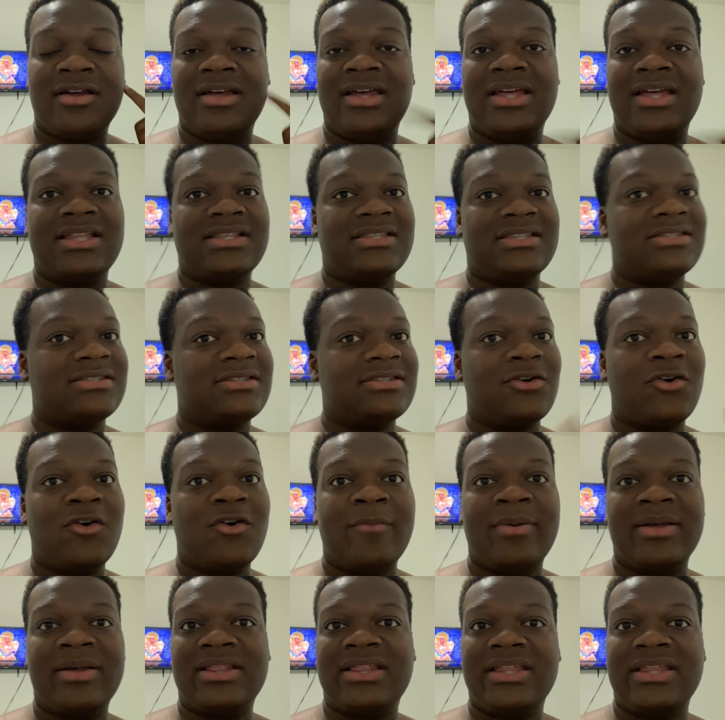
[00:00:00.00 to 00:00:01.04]
It's a whole
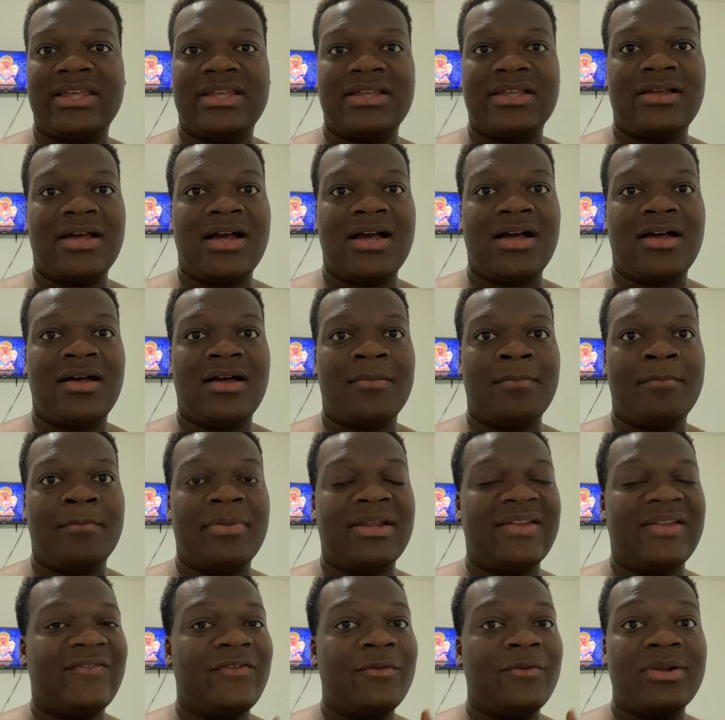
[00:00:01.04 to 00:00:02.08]
big thing. But
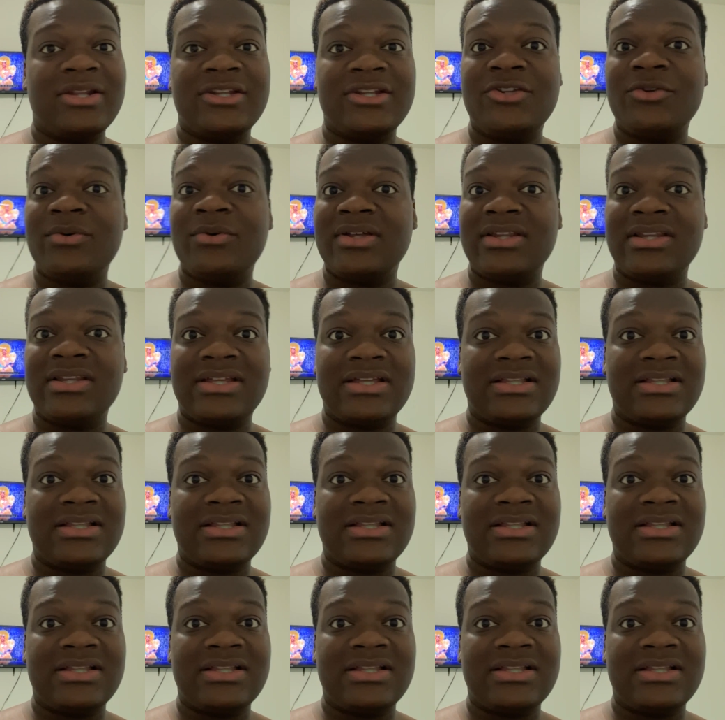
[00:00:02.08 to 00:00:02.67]
if you want to do it,